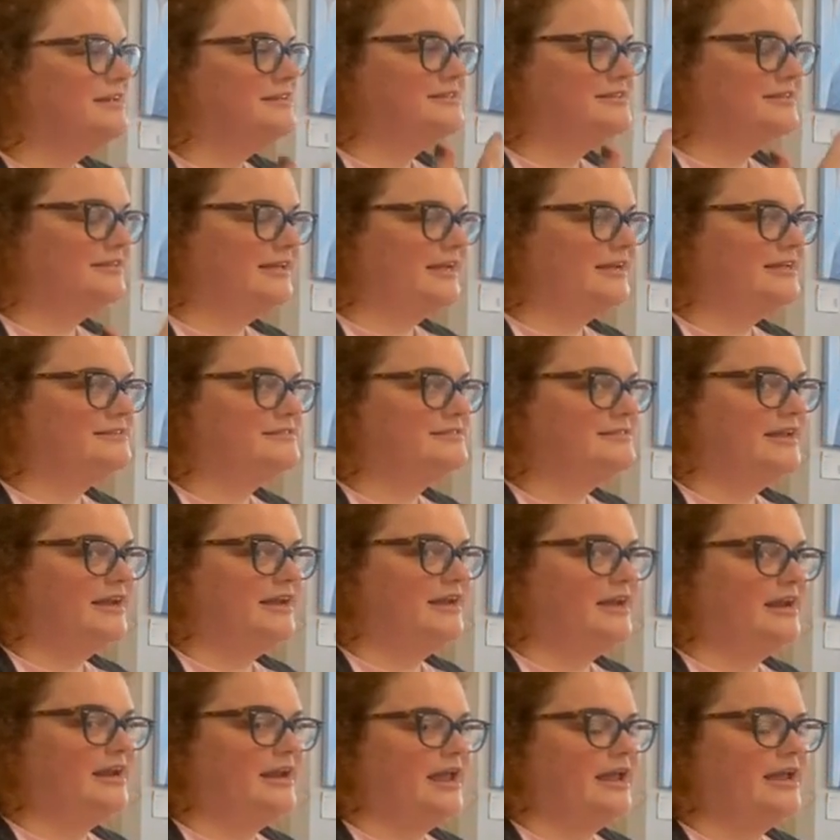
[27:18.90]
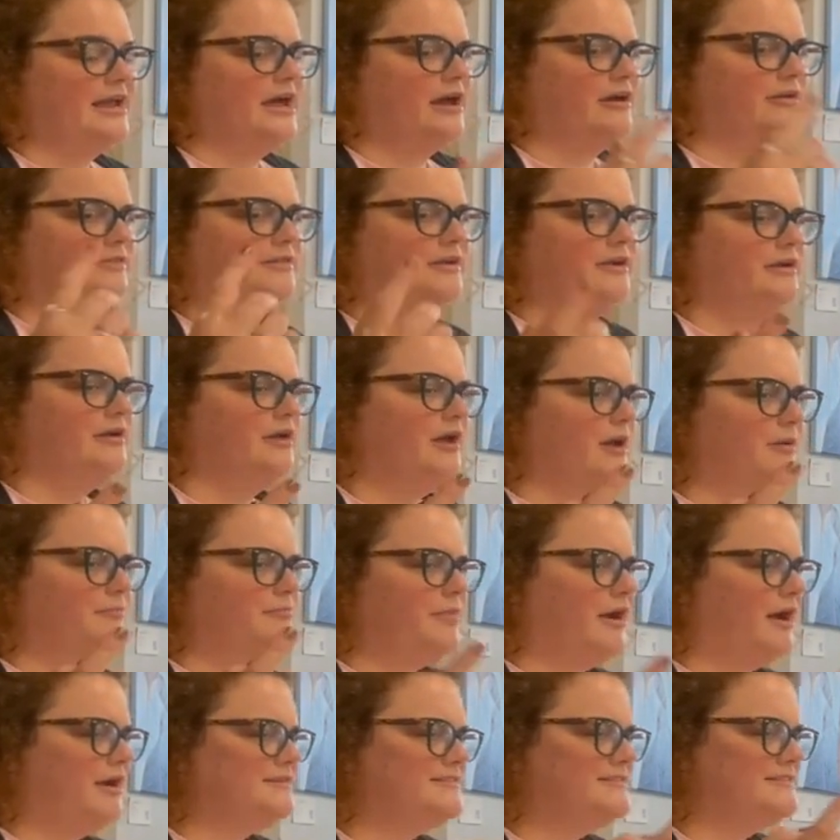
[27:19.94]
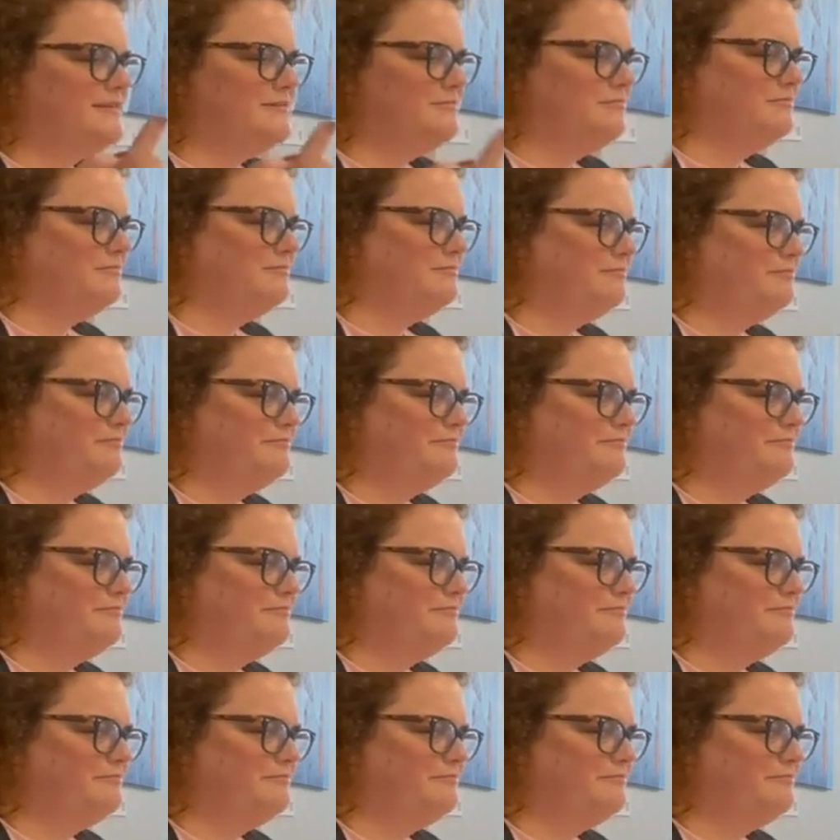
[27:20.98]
to like sit and hang out. There, Pots and